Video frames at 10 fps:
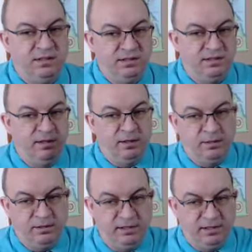as it
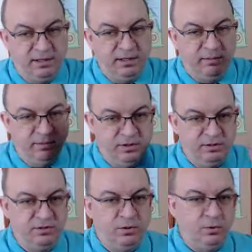39
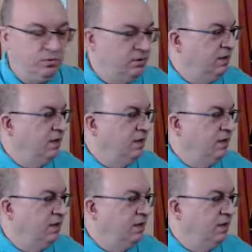months old.